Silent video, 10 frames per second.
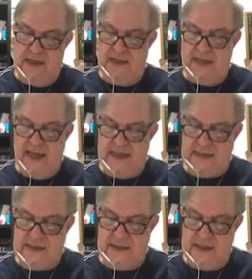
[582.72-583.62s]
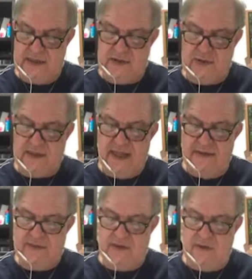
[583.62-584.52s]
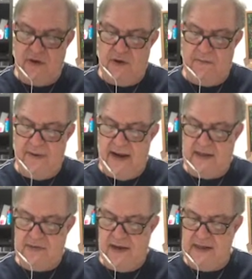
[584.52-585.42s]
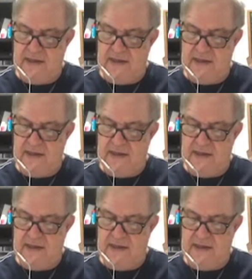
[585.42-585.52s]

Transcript: that's 2 times the real part, right?